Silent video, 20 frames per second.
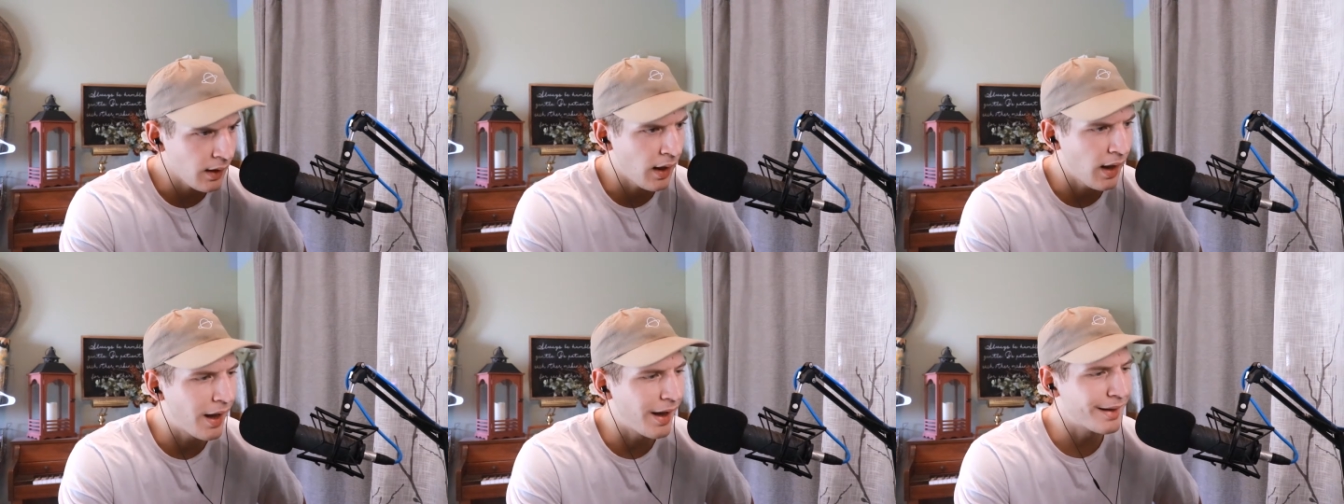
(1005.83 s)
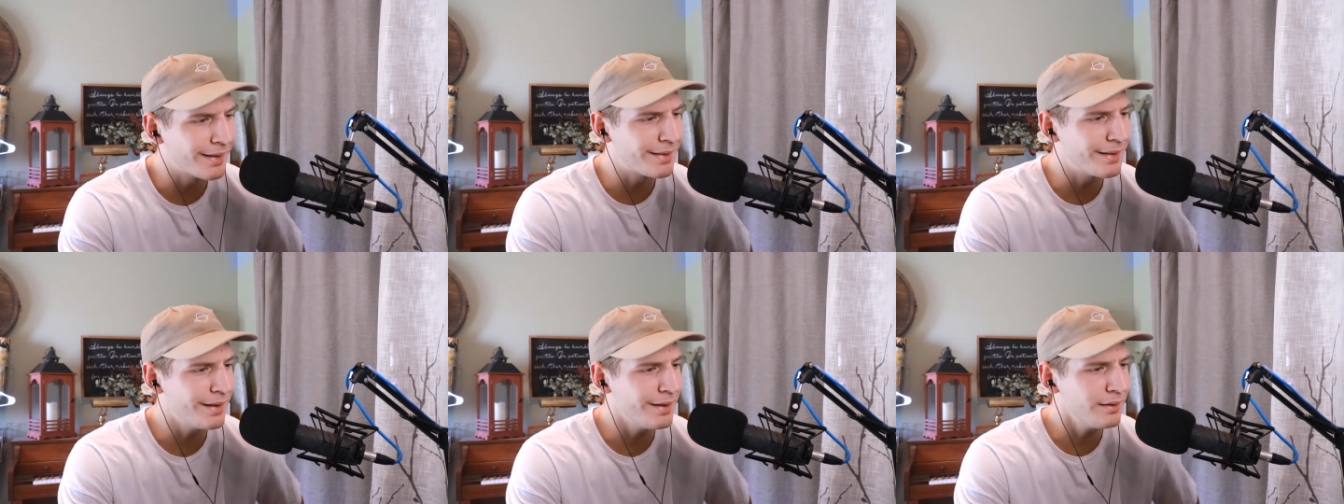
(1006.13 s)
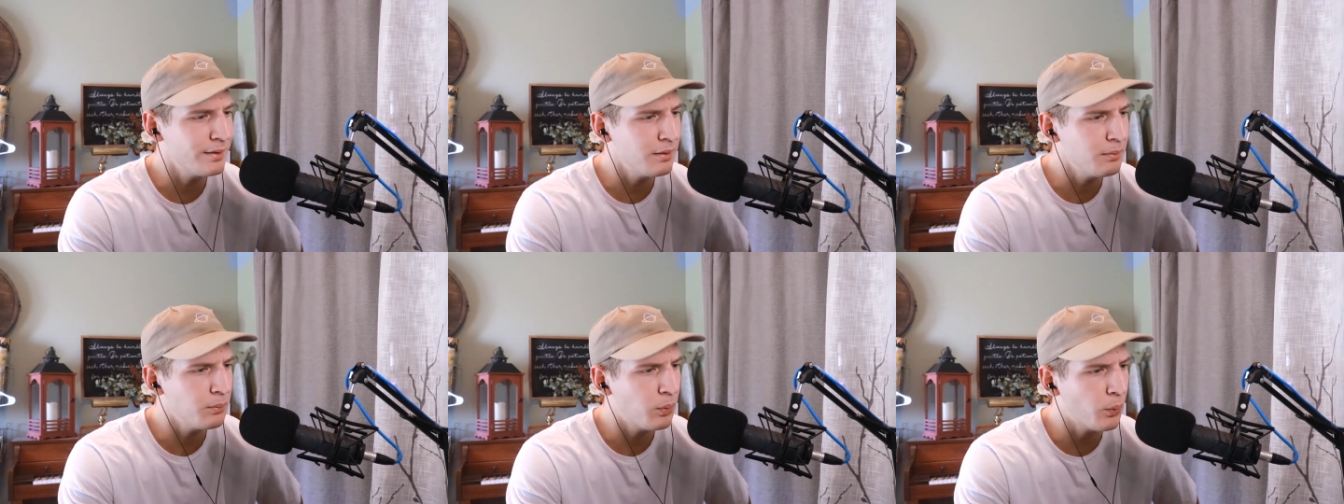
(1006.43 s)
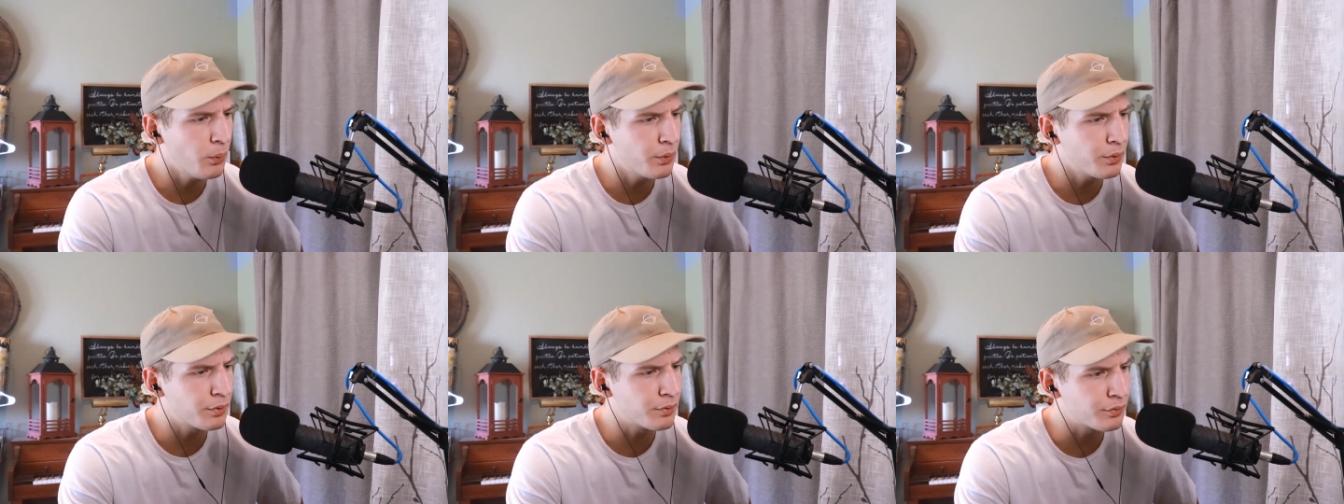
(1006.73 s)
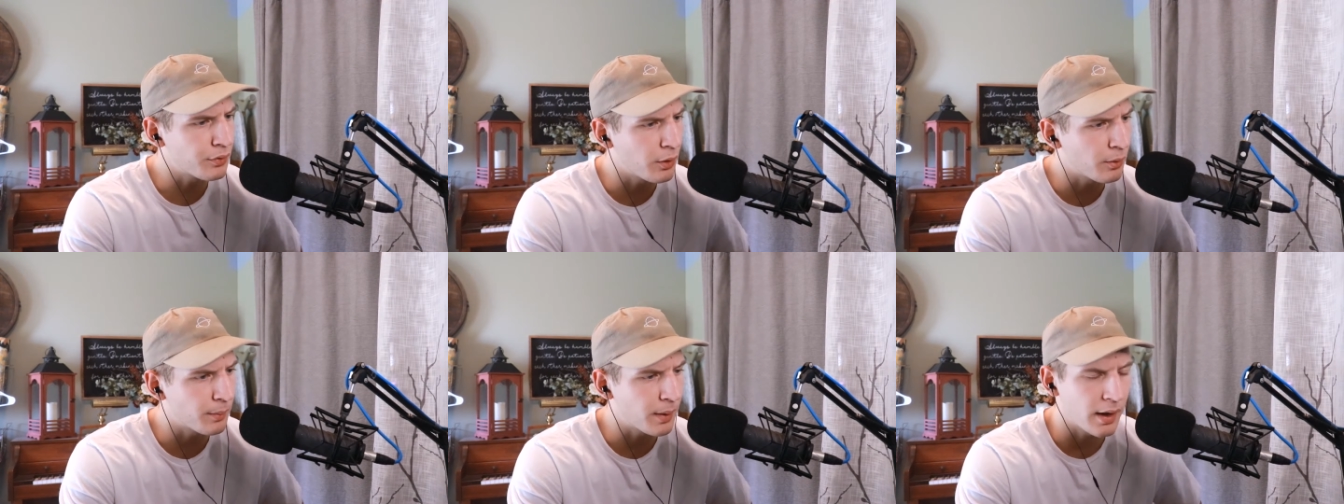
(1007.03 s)
I think it's important to
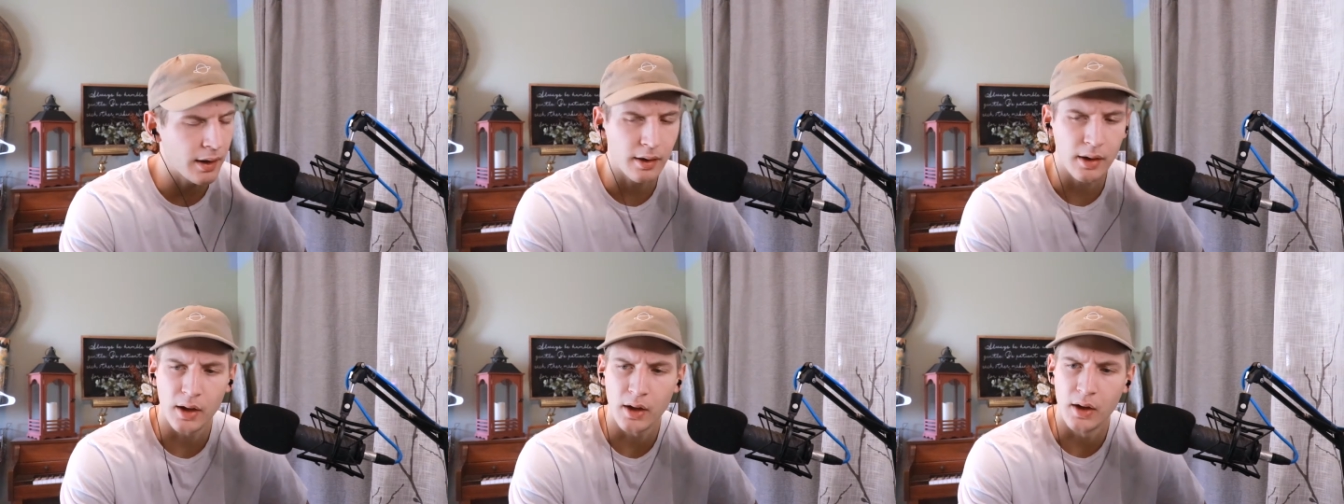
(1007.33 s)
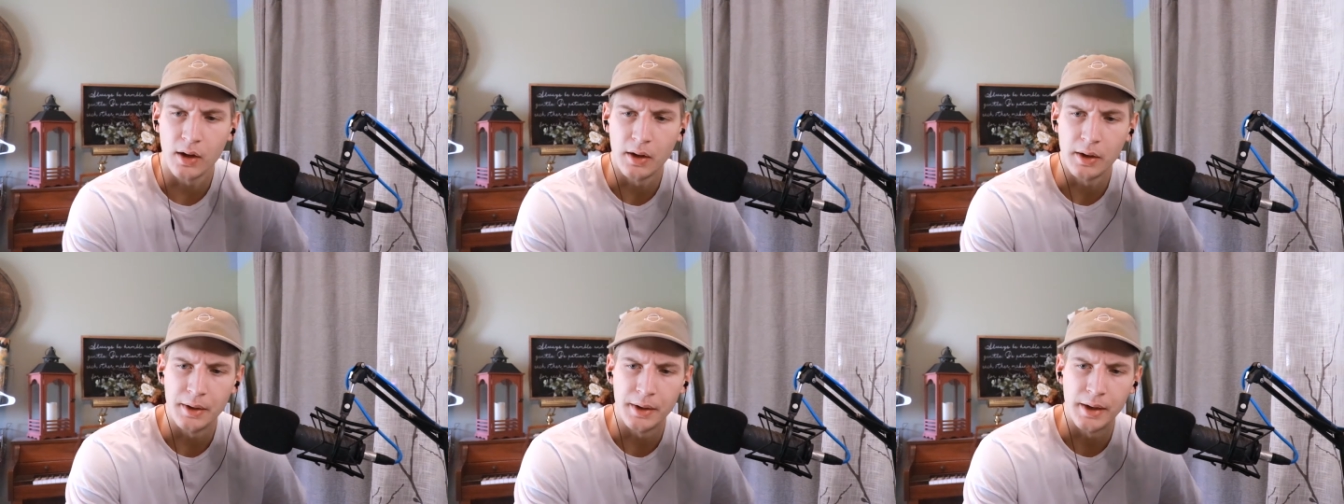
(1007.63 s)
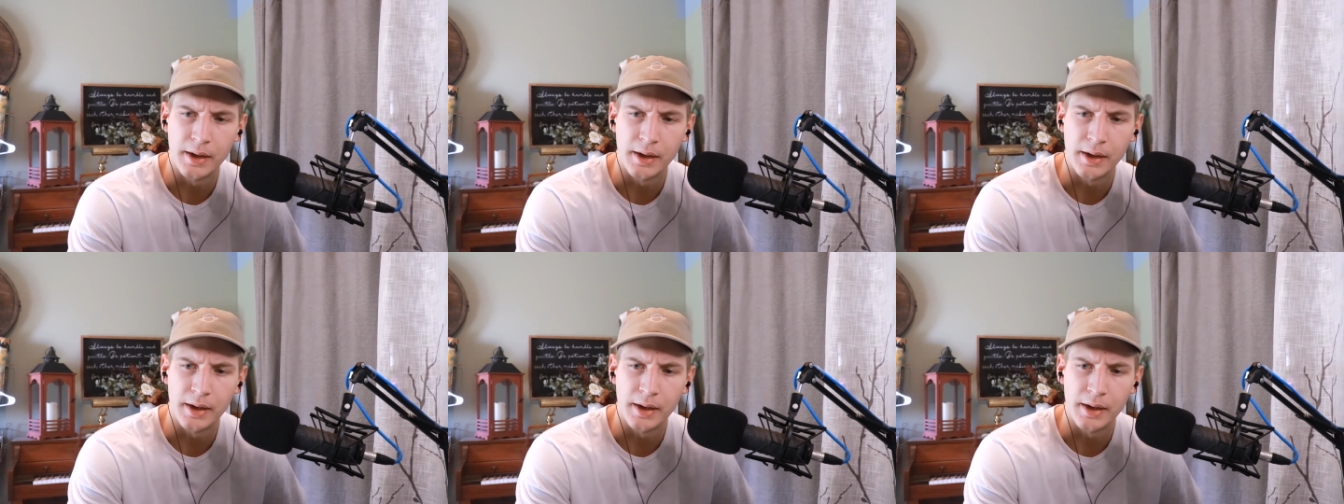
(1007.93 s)
fall back on